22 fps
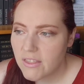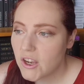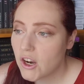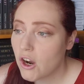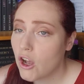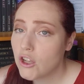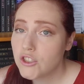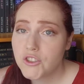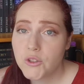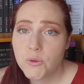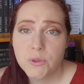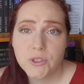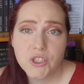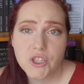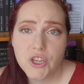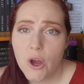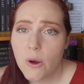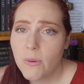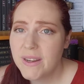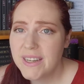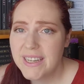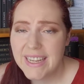There also was
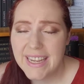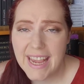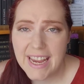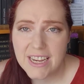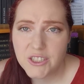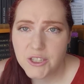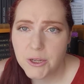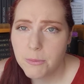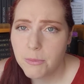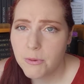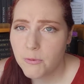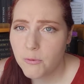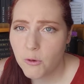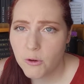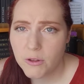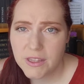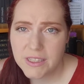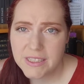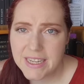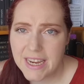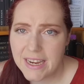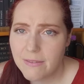no indication
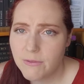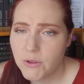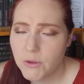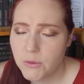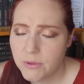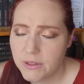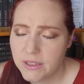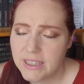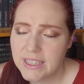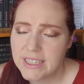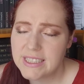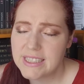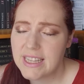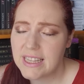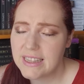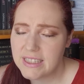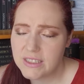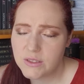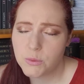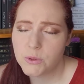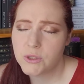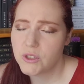before the day of the release
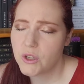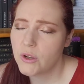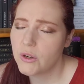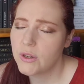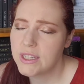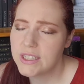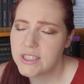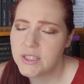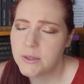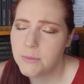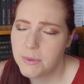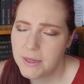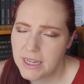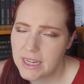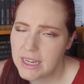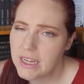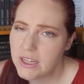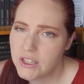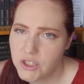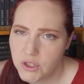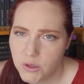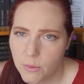that this was going to
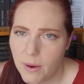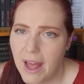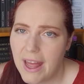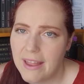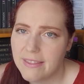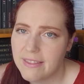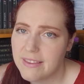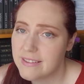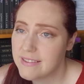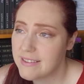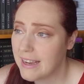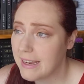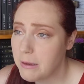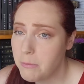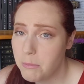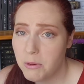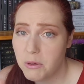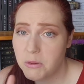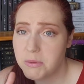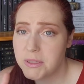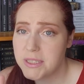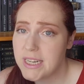be a duet. The
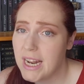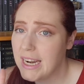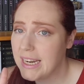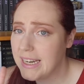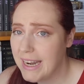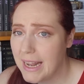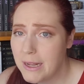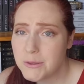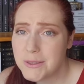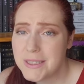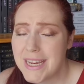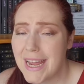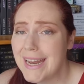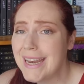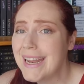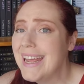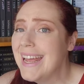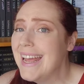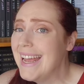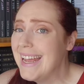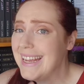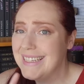second book was not announced
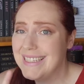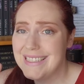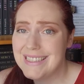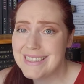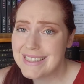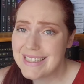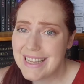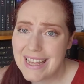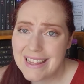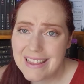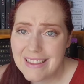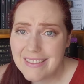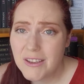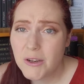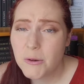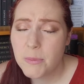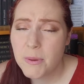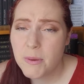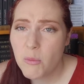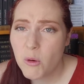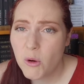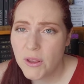yet. It didn't say that
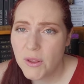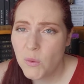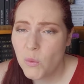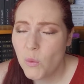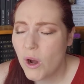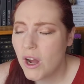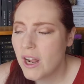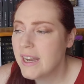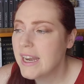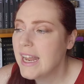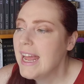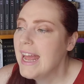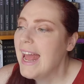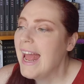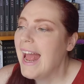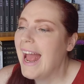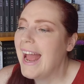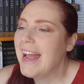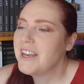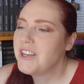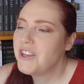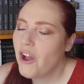there'd be more than one.
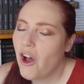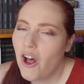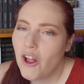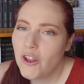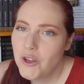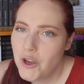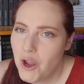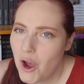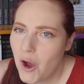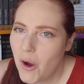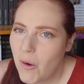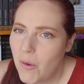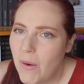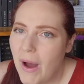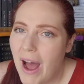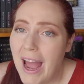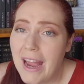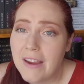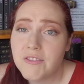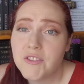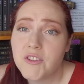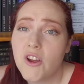And y'all know
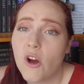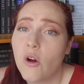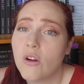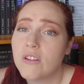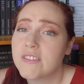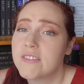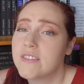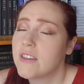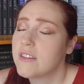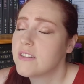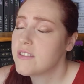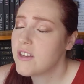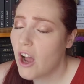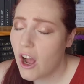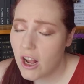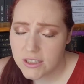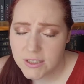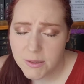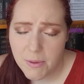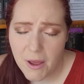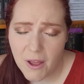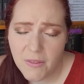I've talked
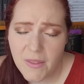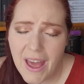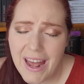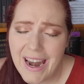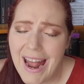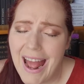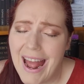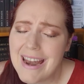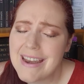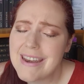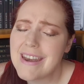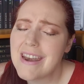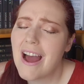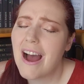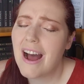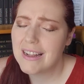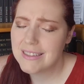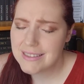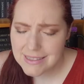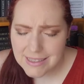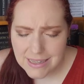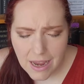talked about that ad
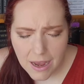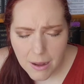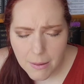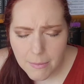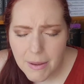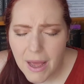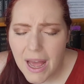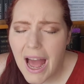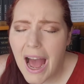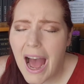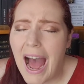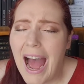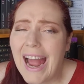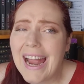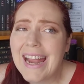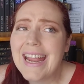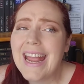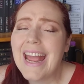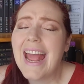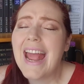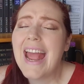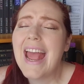nauseum.
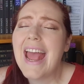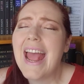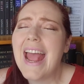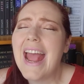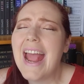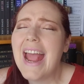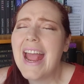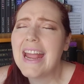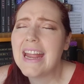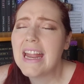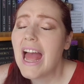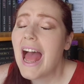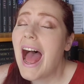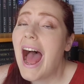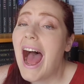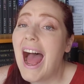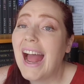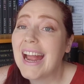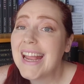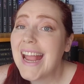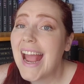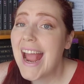I hate,
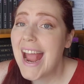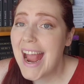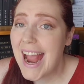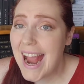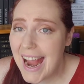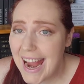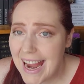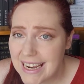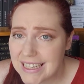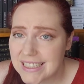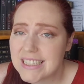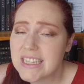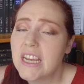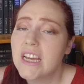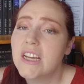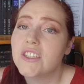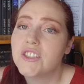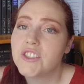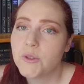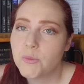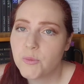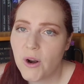I hate
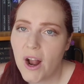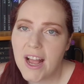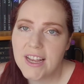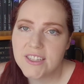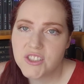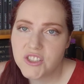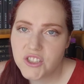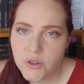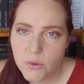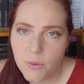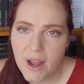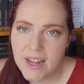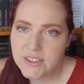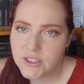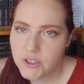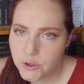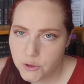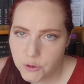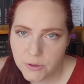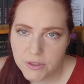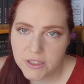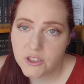surprise
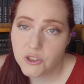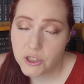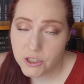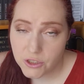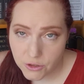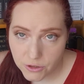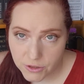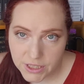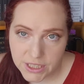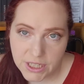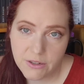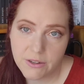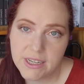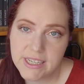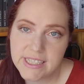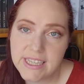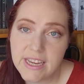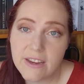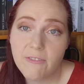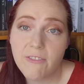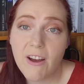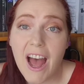duets or trilogies or
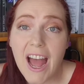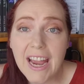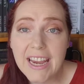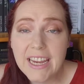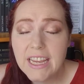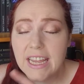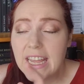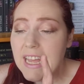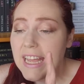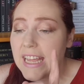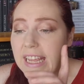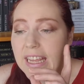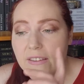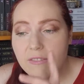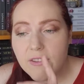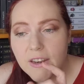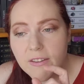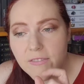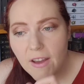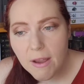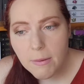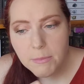series. If I,
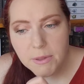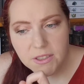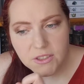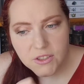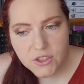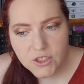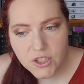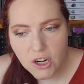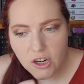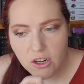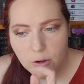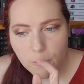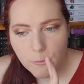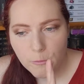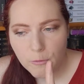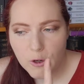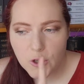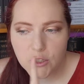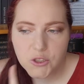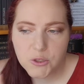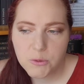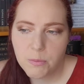even if I'm going to start a
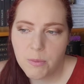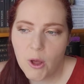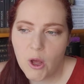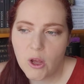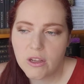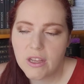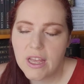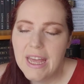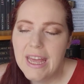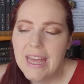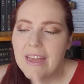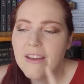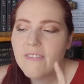first book,